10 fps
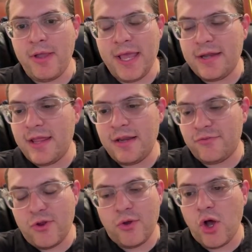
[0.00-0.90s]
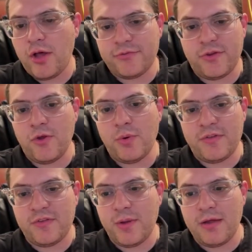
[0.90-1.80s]
Again, it is no cost to you
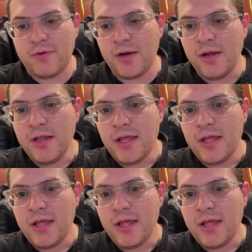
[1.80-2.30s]
whatsoever.